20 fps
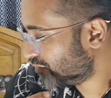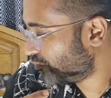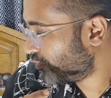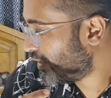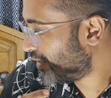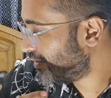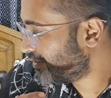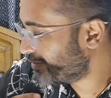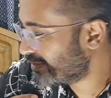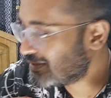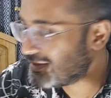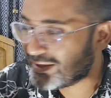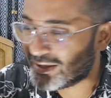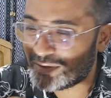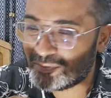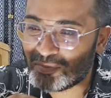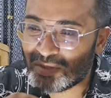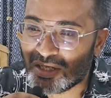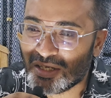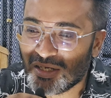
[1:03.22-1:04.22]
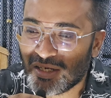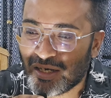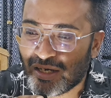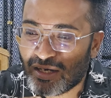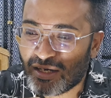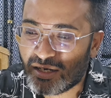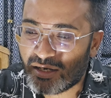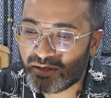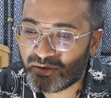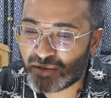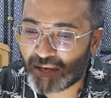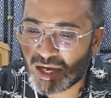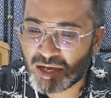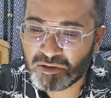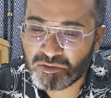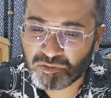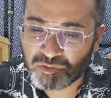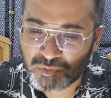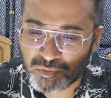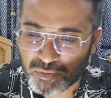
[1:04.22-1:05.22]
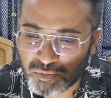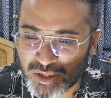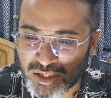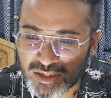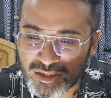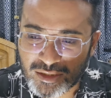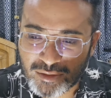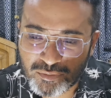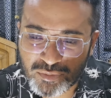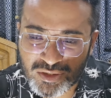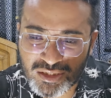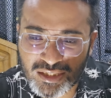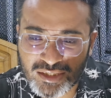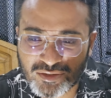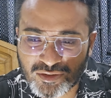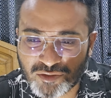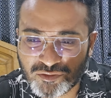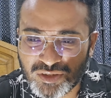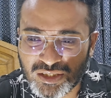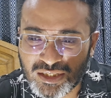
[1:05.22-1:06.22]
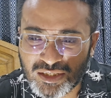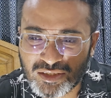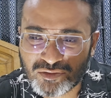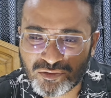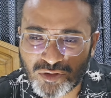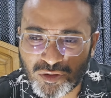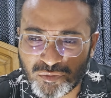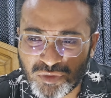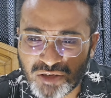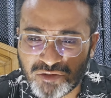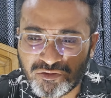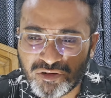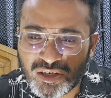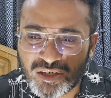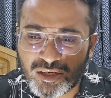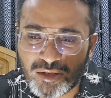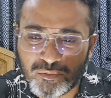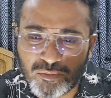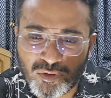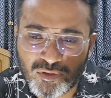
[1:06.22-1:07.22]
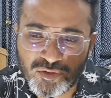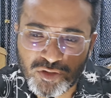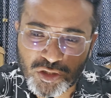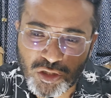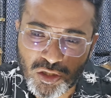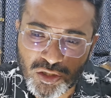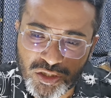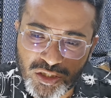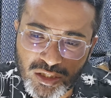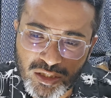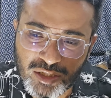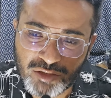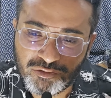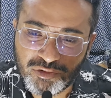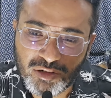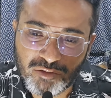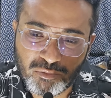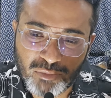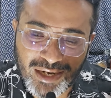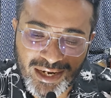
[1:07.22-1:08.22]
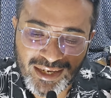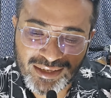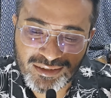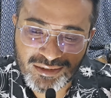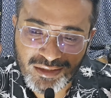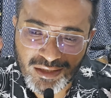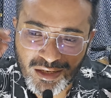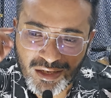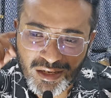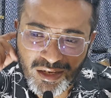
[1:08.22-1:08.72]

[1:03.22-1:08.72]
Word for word: fragrances here. Uh, I've picked up six of these from different type of genre, different brands,